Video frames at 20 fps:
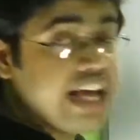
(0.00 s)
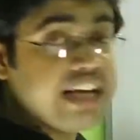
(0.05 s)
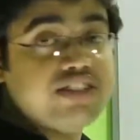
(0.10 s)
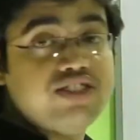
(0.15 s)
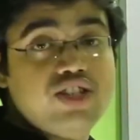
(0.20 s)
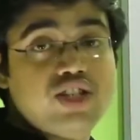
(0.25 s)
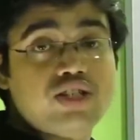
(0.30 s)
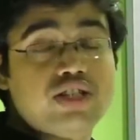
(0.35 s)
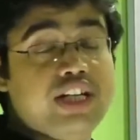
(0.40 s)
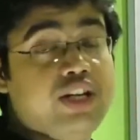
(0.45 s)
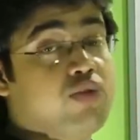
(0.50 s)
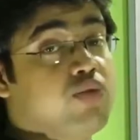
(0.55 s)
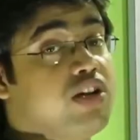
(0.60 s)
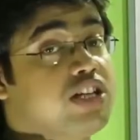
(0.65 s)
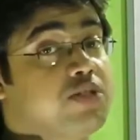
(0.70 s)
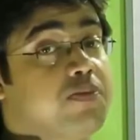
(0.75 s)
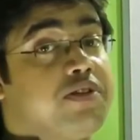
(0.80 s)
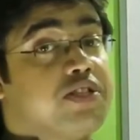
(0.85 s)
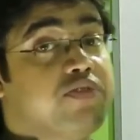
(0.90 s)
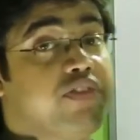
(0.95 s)
exists.
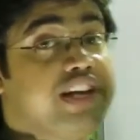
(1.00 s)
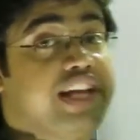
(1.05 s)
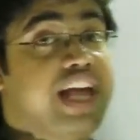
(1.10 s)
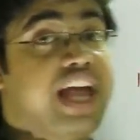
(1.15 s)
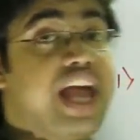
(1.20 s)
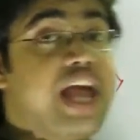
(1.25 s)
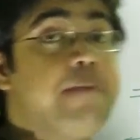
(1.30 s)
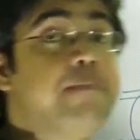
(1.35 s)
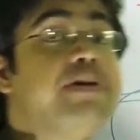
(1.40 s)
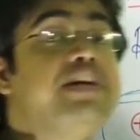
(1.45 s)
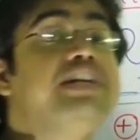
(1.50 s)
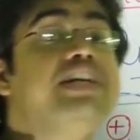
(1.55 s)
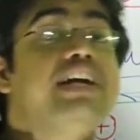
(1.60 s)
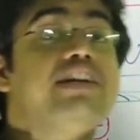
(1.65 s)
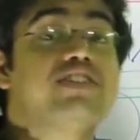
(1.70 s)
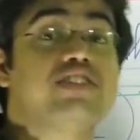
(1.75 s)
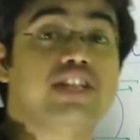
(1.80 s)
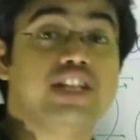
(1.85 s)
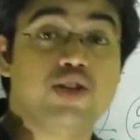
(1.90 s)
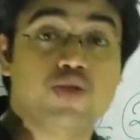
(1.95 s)
Nucleus means very heavy
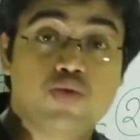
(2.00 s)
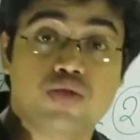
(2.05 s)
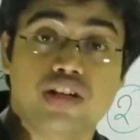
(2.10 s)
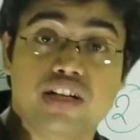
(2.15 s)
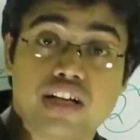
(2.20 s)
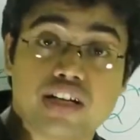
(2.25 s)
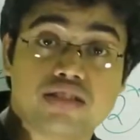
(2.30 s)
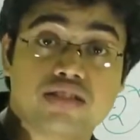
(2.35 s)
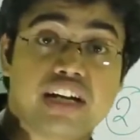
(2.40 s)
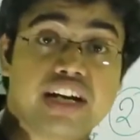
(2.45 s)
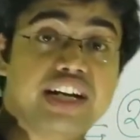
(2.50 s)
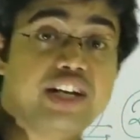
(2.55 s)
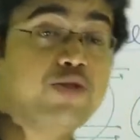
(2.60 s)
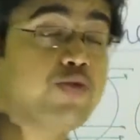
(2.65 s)
dense nucleus. The